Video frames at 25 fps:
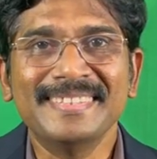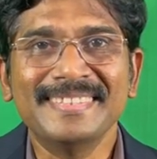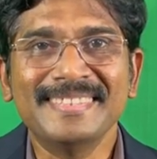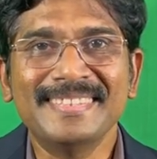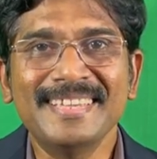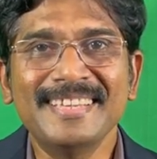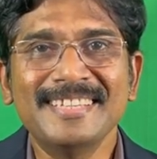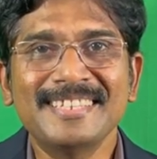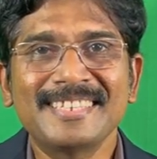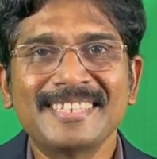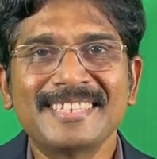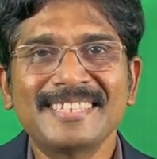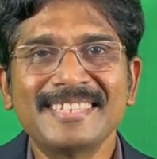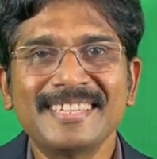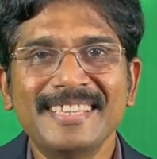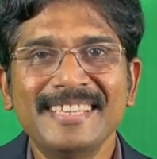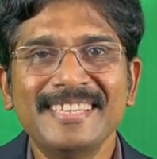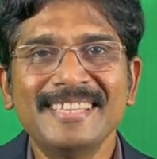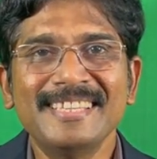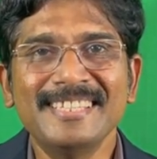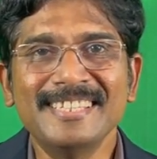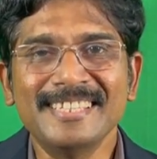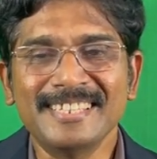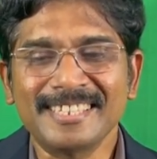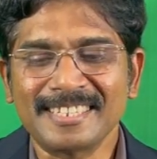This
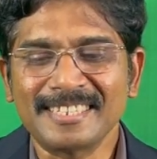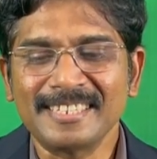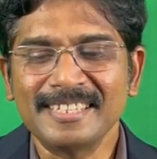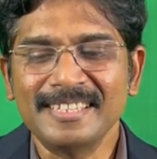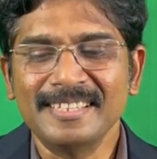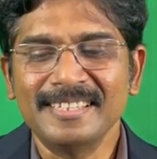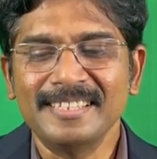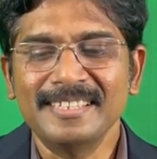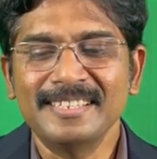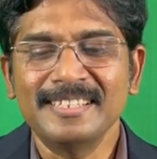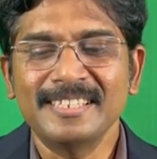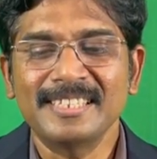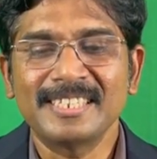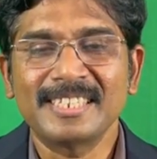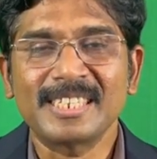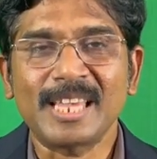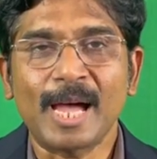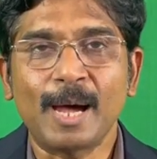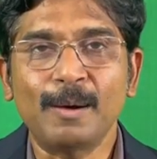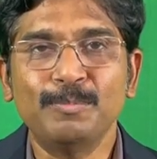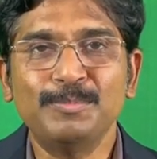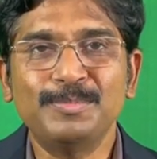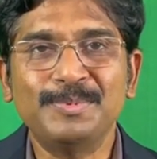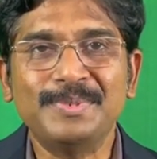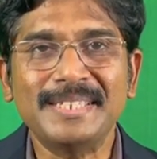is
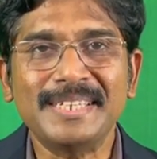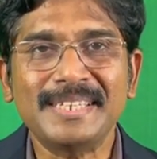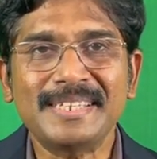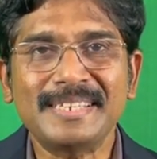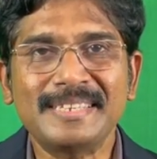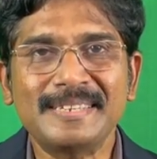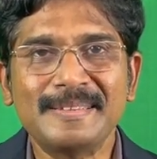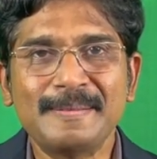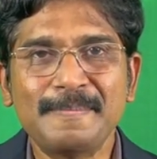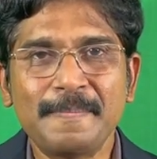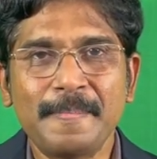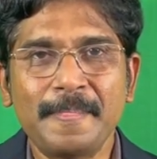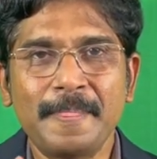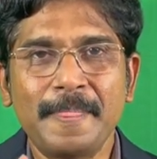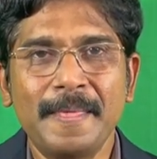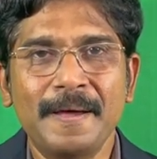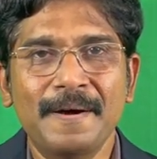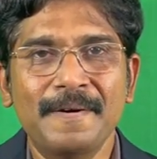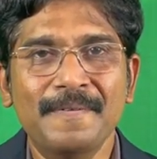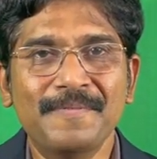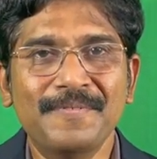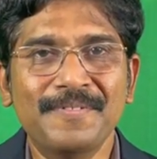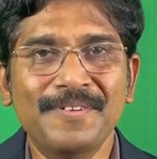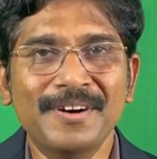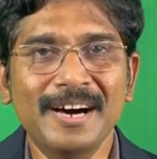subject,
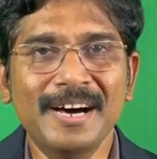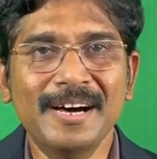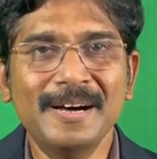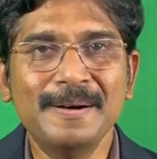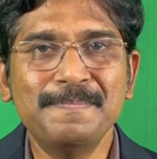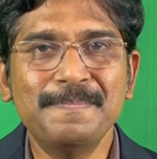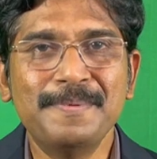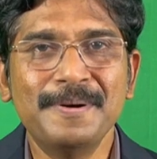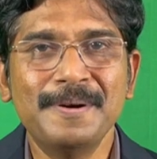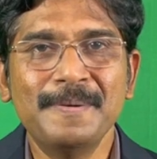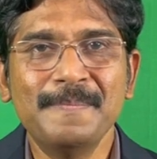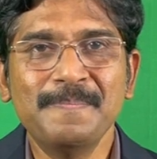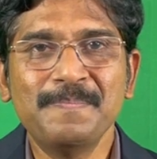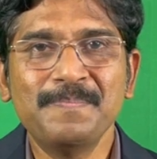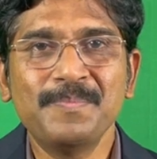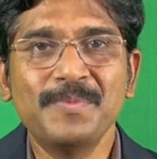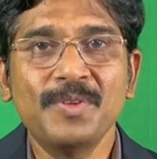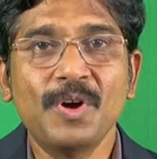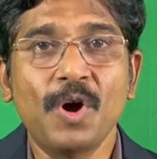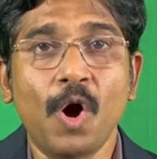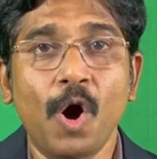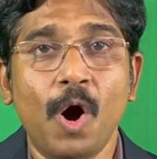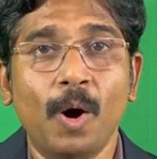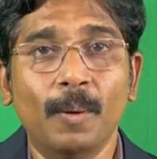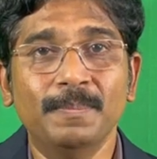verb,
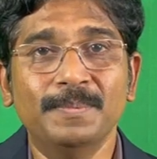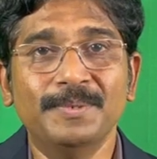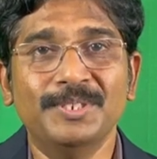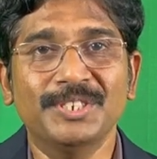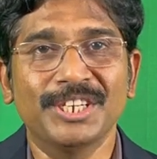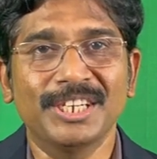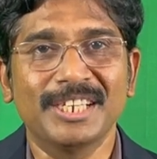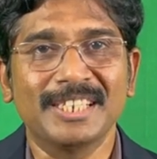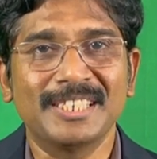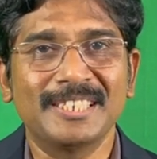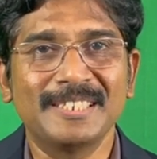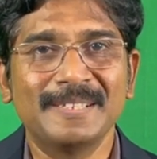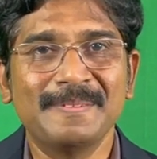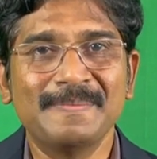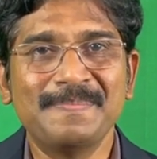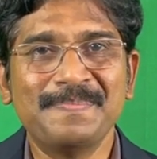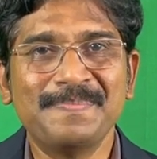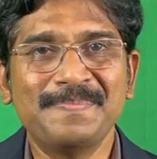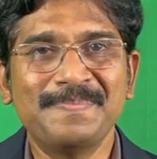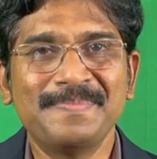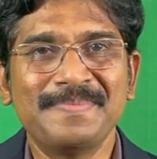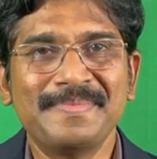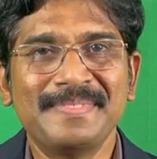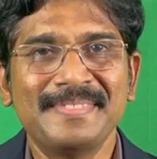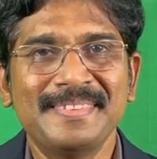object.
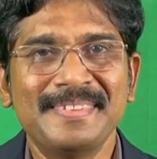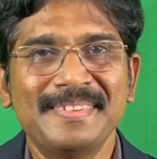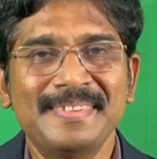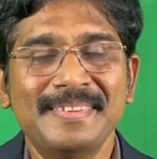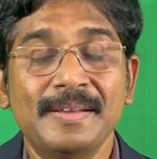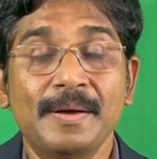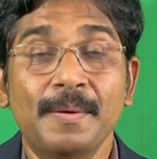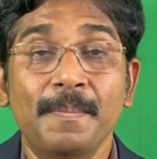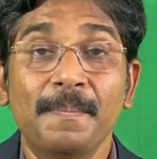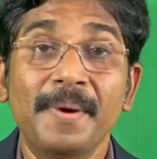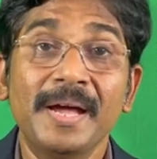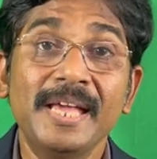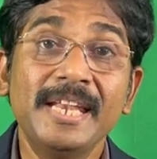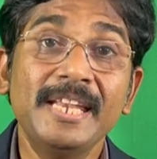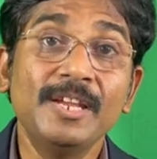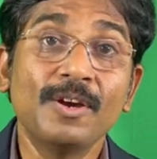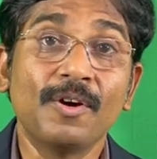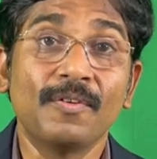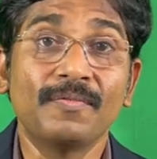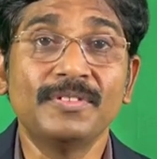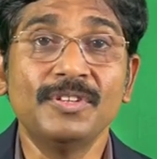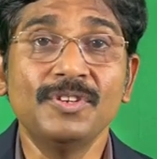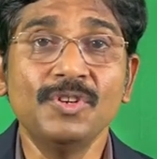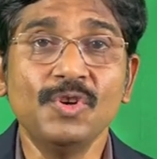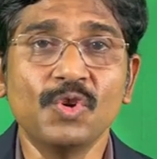Many
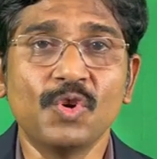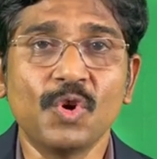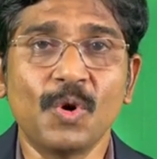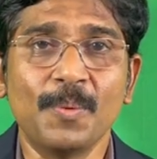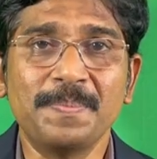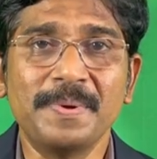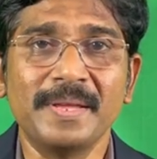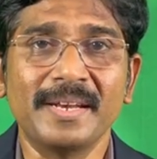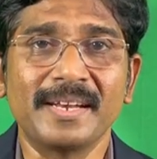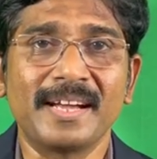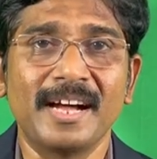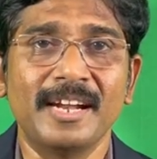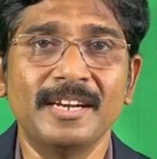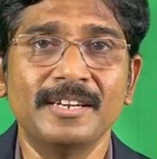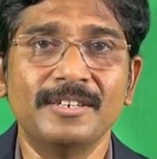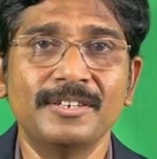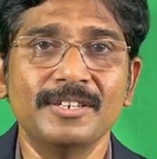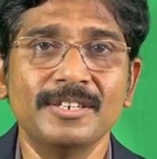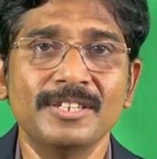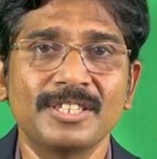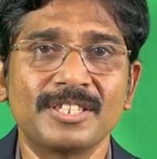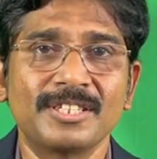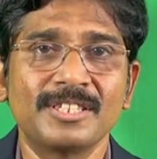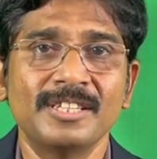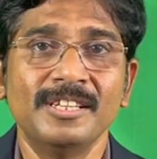of the European
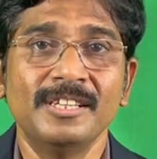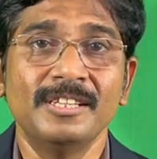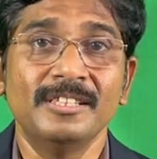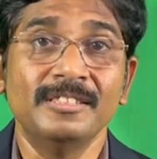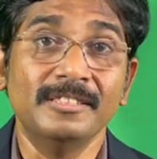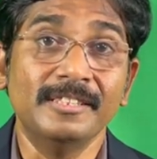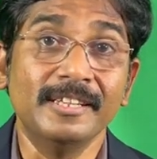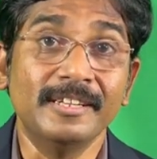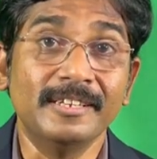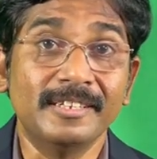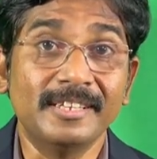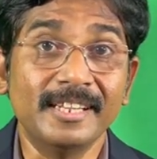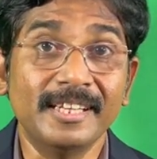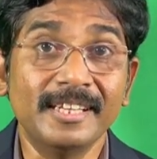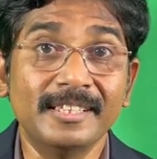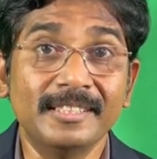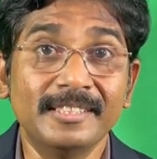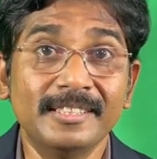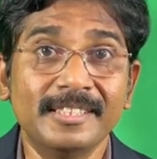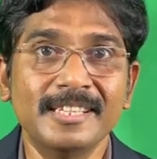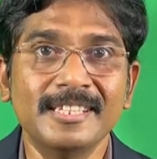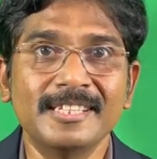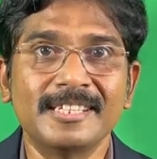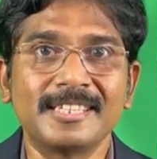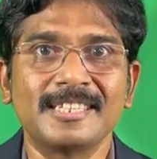countries, they
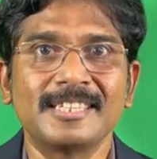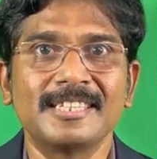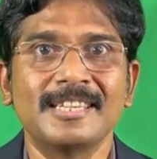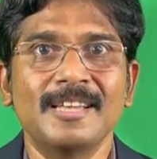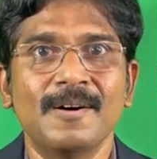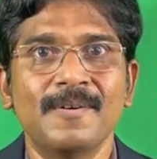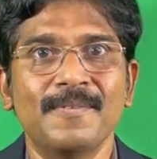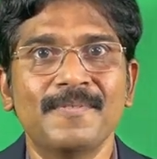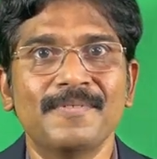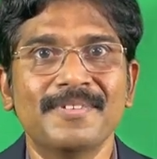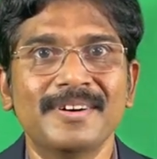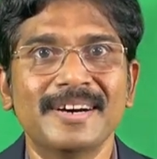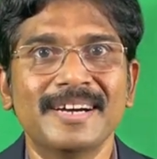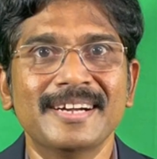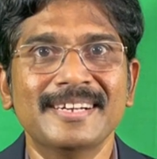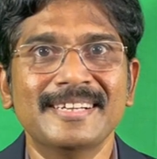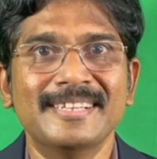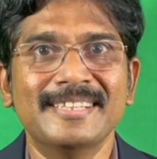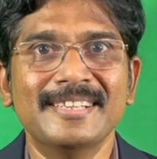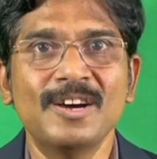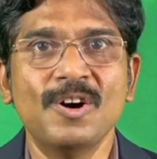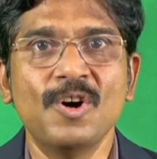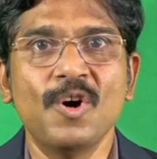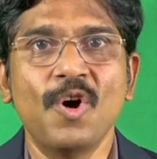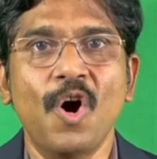take this
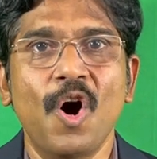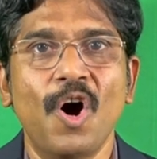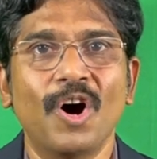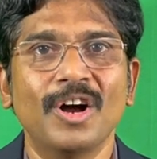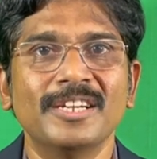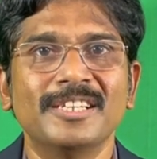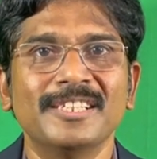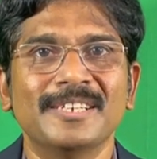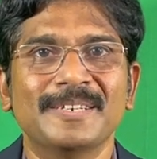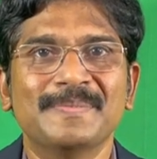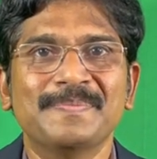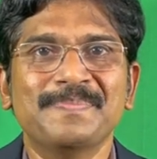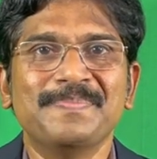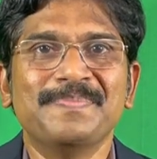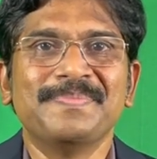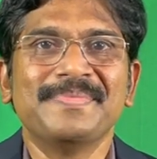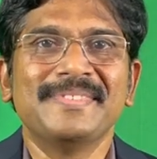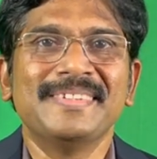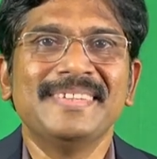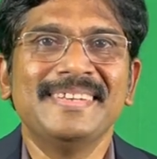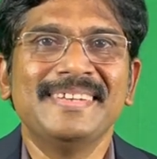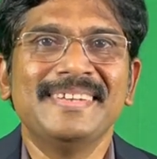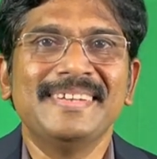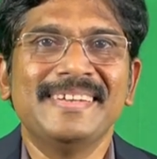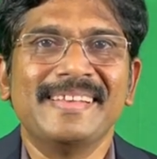word order,
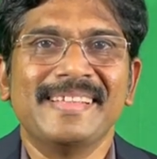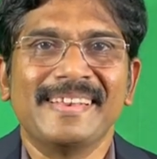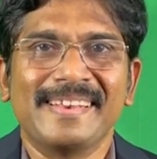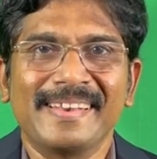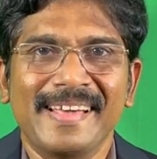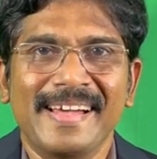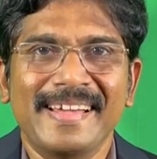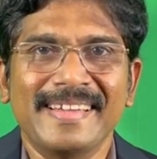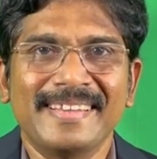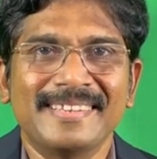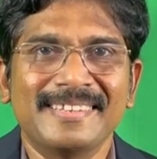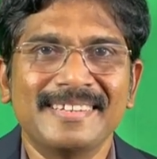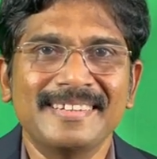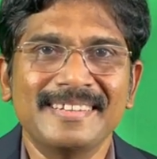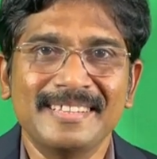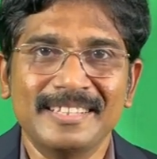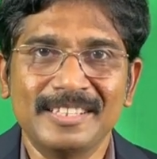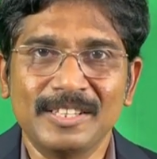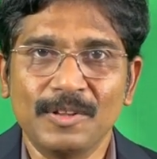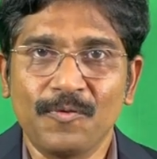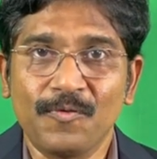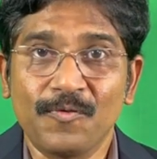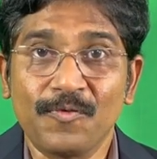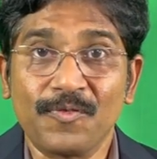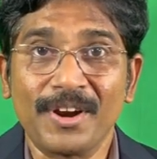
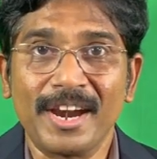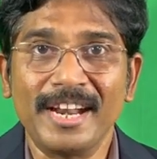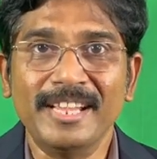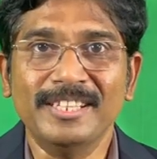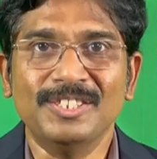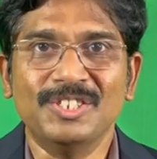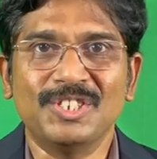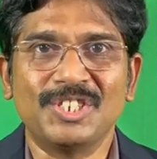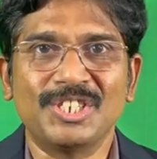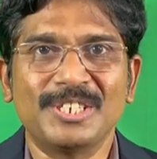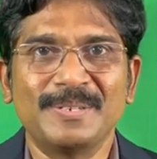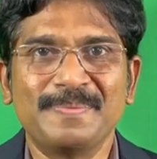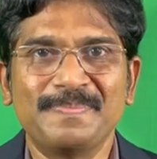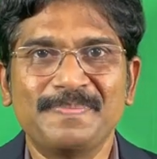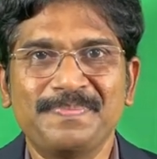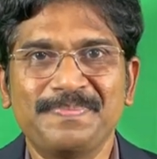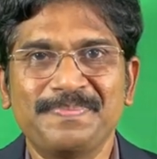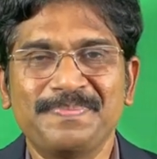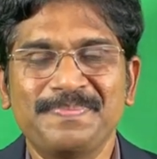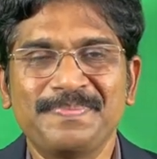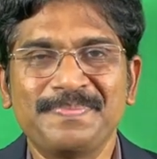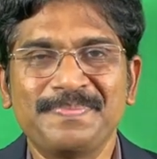like the French,